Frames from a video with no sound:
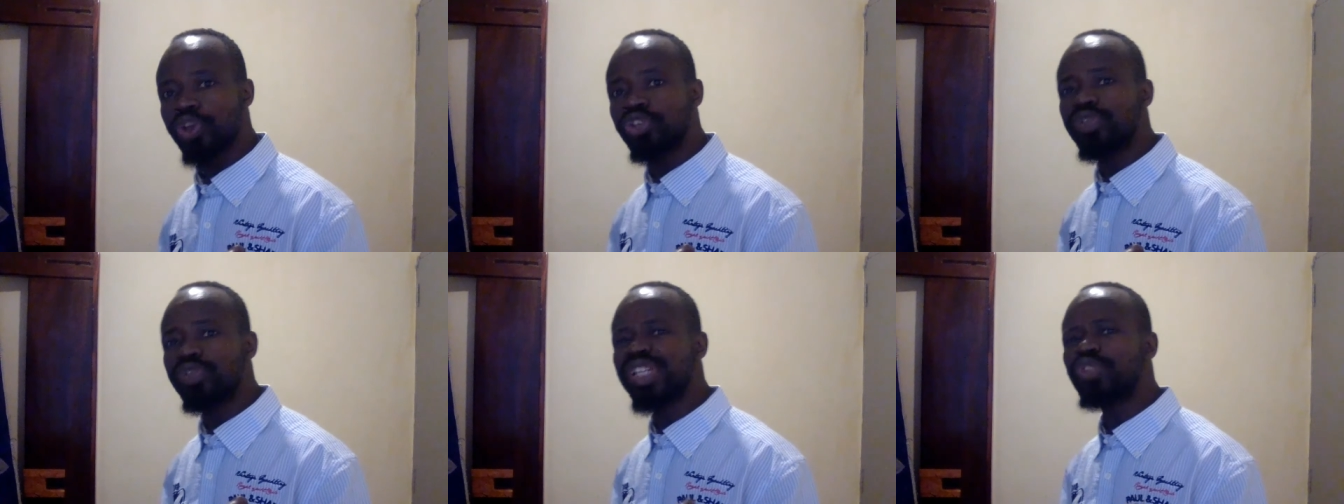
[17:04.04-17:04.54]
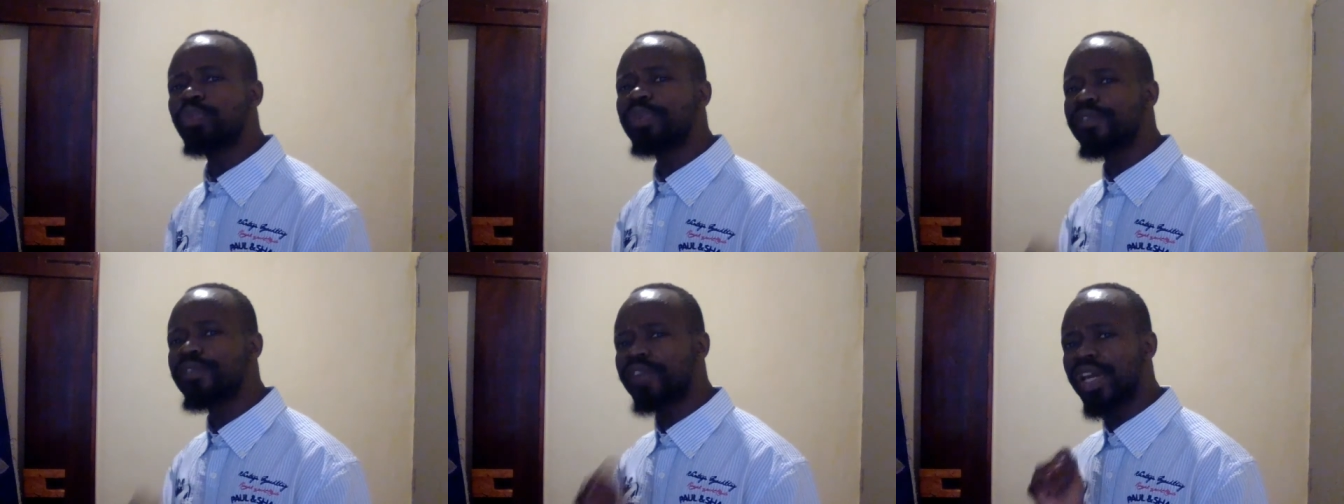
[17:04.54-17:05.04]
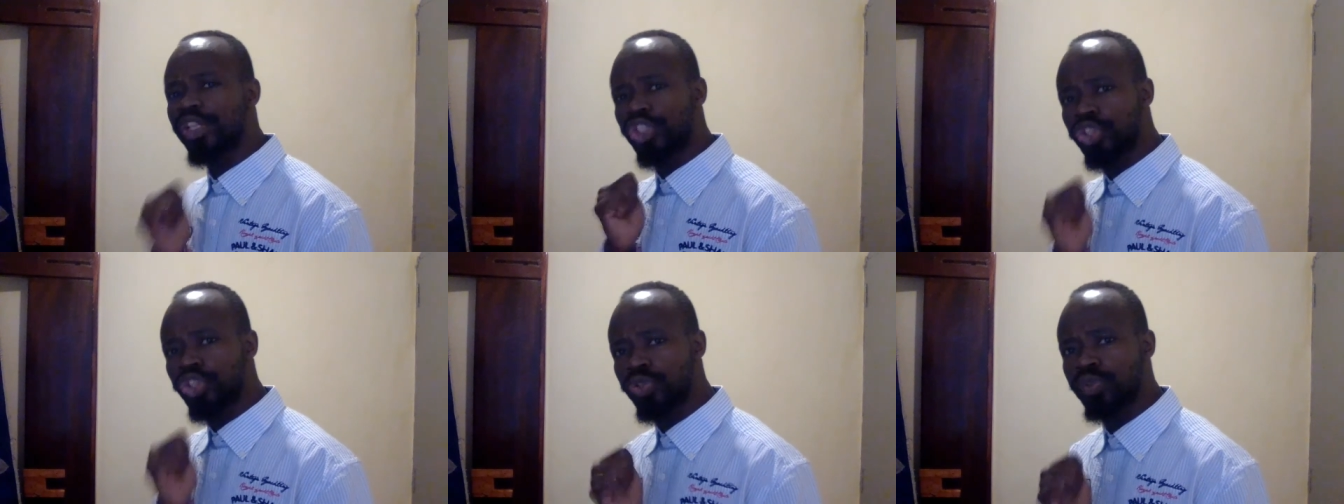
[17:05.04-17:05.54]
you need to be very
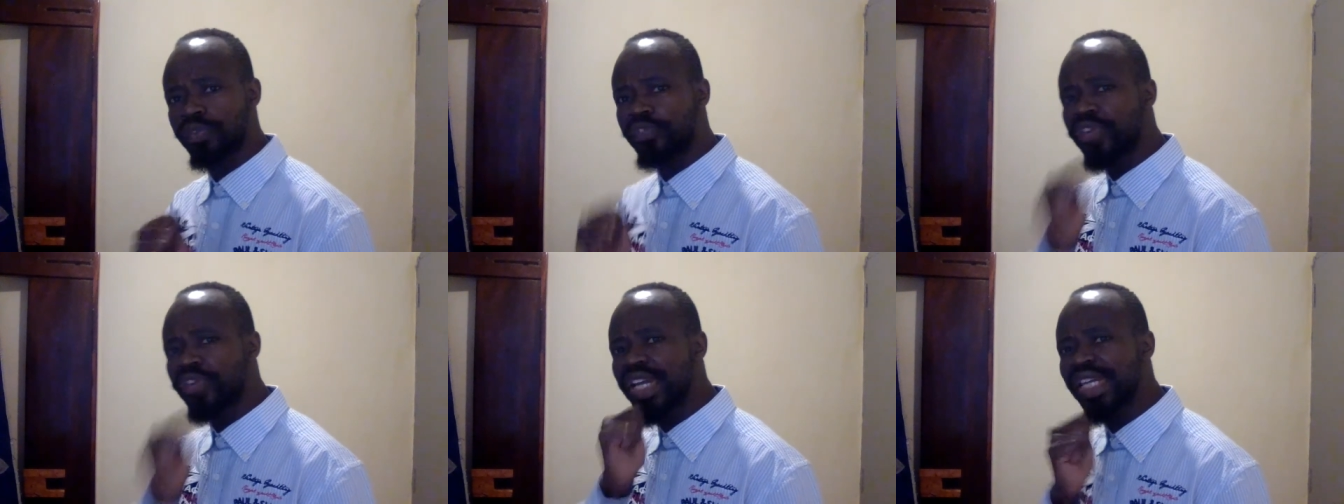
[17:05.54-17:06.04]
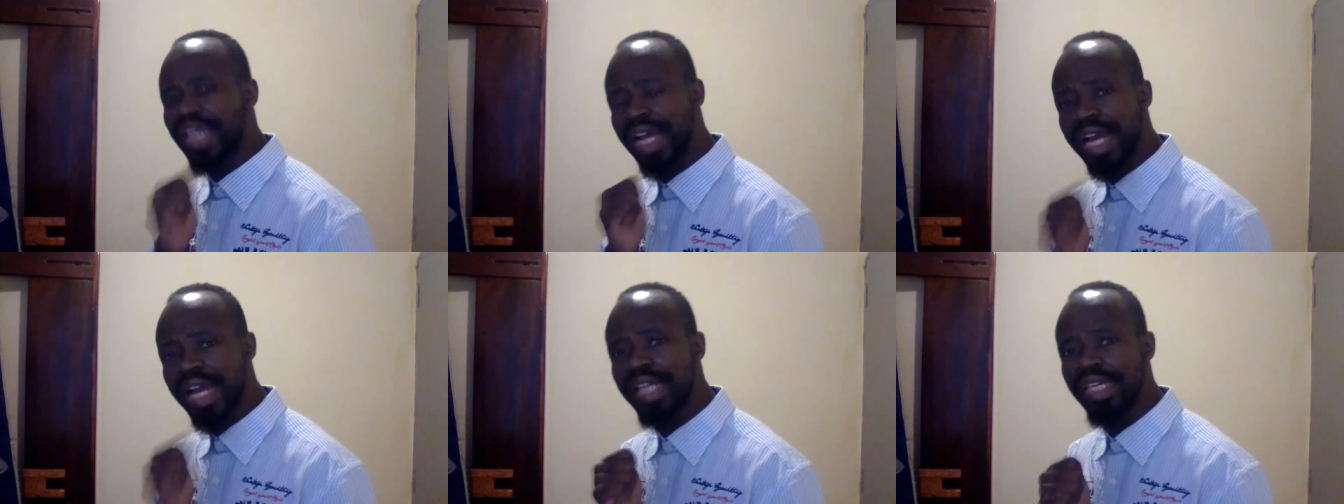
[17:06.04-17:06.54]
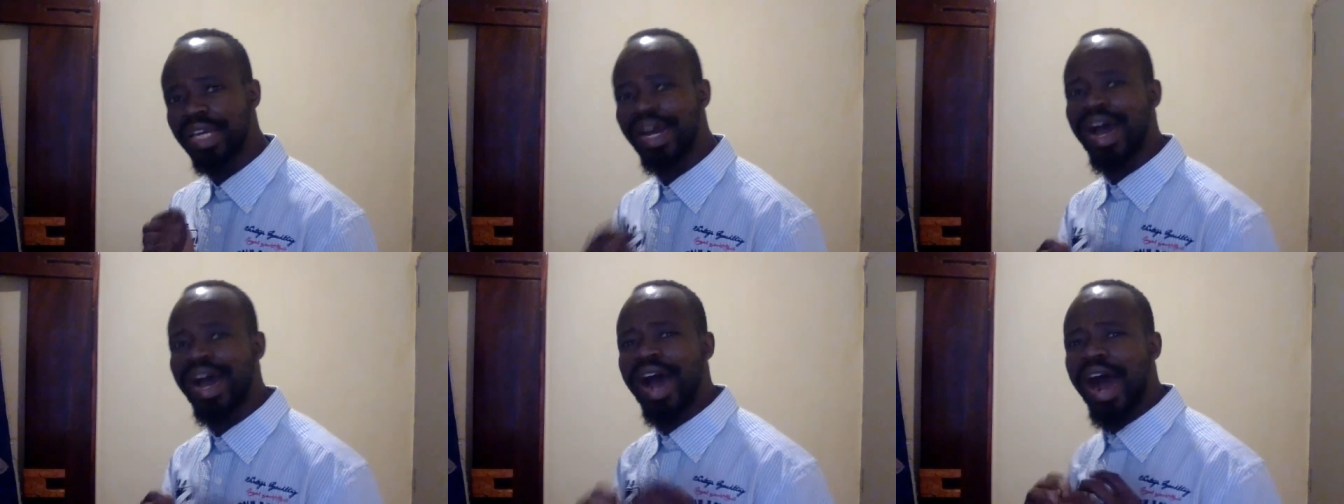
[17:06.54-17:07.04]
shrewd, very cunning
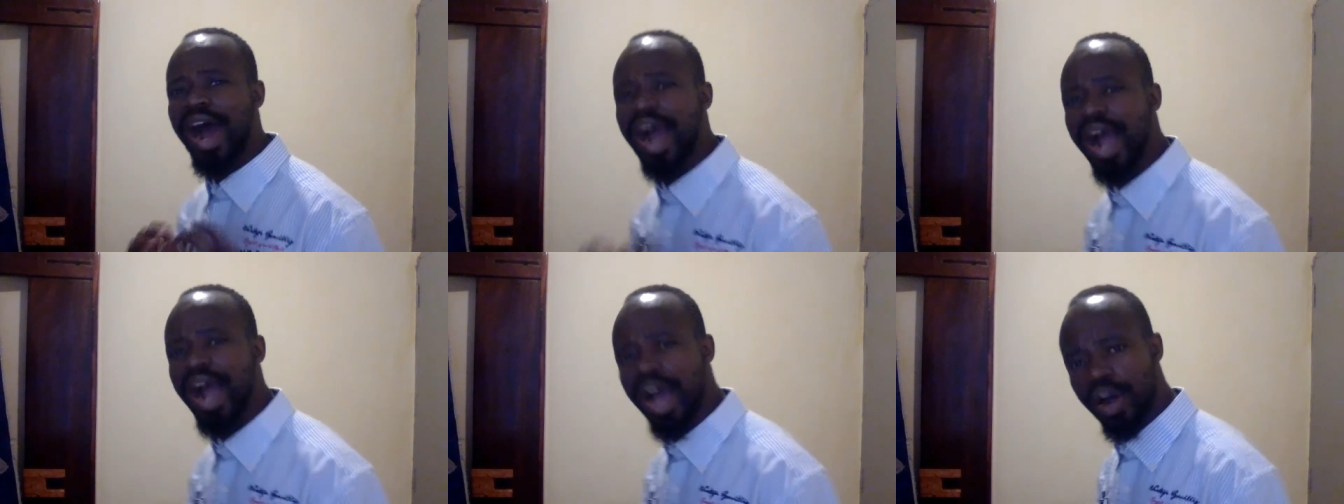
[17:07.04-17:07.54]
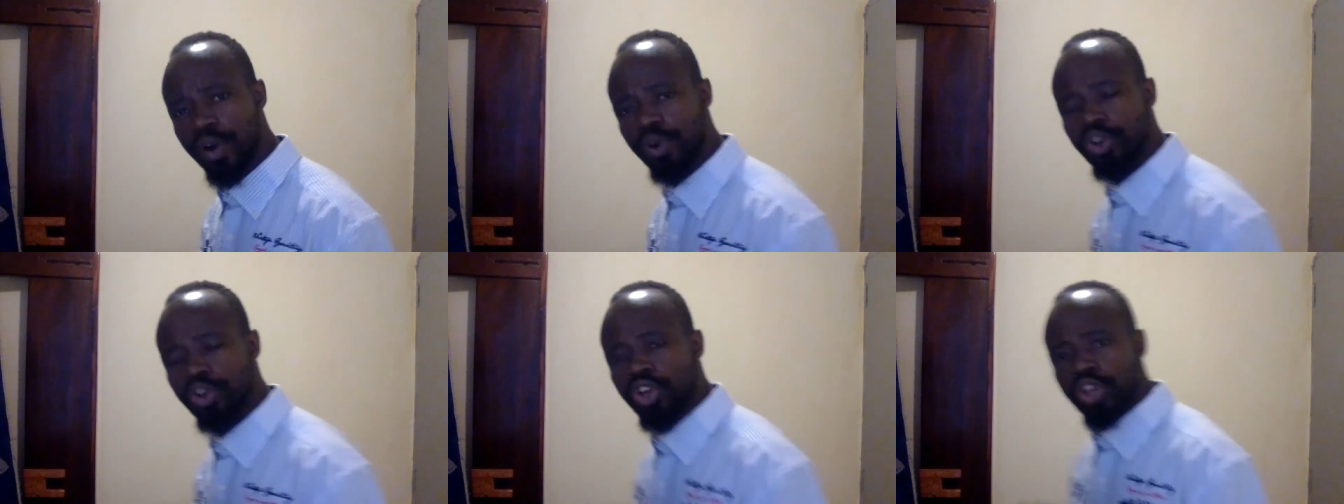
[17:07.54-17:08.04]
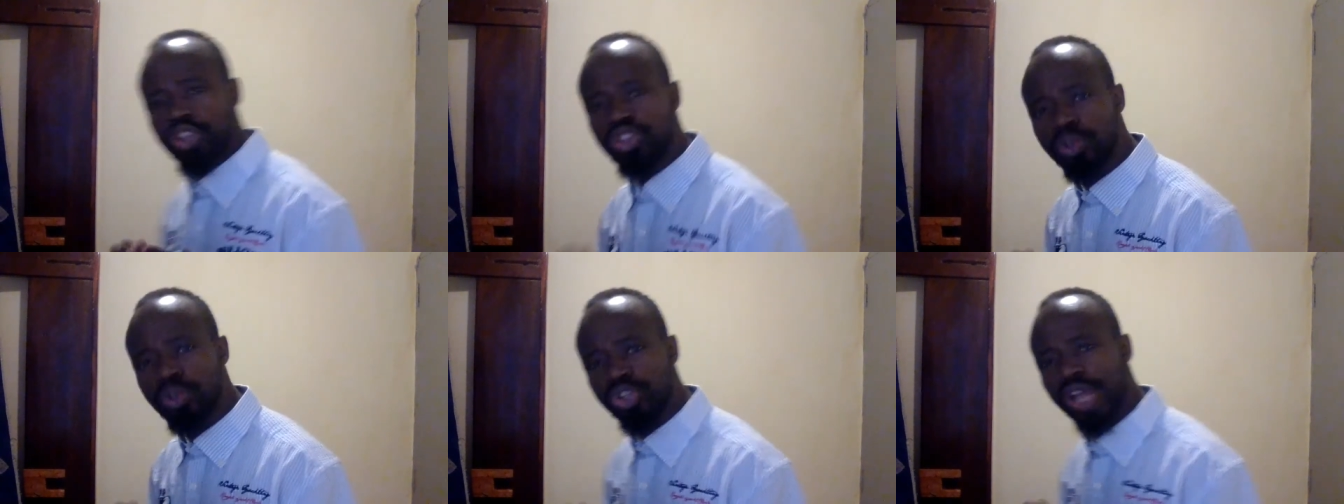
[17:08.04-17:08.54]
how you shall